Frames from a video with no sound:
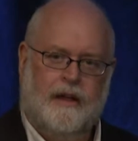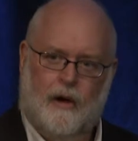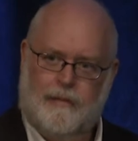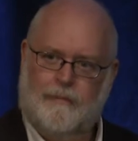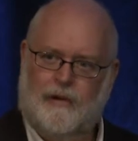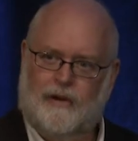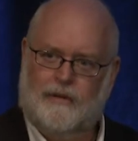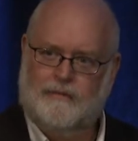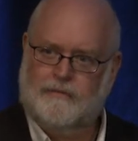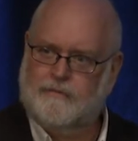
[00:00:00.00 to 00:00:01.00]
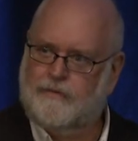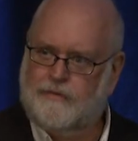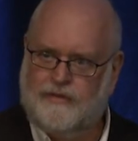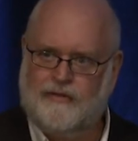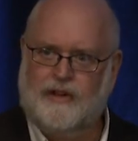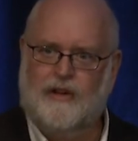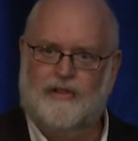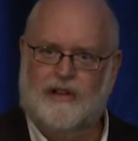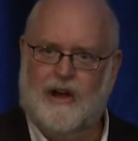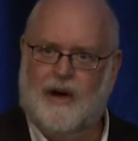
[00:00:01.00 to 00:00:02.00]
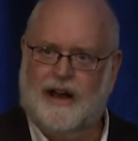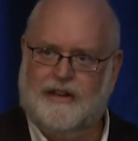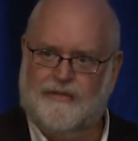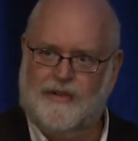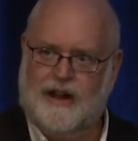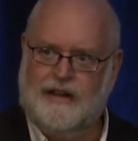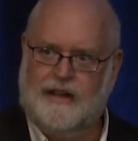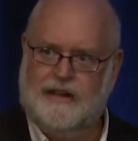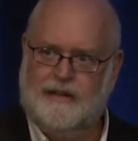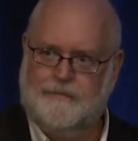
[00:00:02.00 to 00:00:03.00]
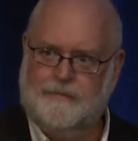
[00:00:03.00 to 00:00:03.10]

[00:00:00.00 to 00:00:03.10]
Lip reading: People 50 years ago had a different idea,